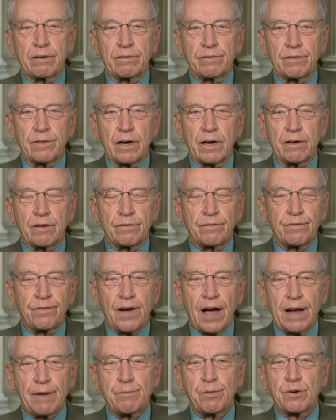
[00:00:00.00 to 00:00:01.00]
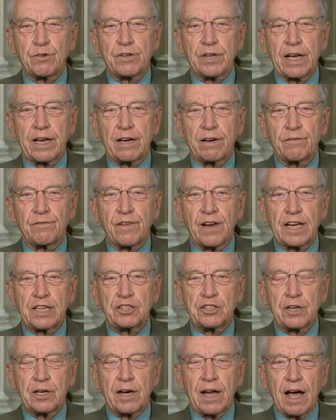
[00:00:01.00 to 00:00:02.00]
of 5%
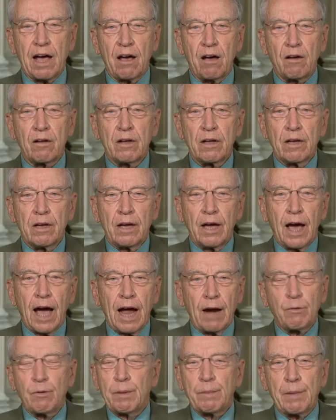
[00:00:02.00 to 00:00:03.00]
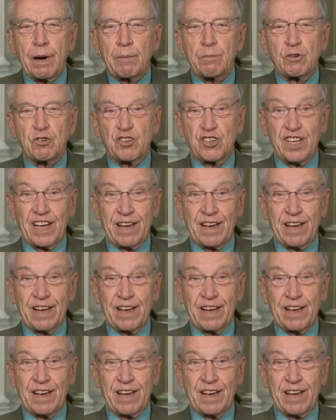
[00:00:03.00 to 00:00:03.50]
inflation now. I remember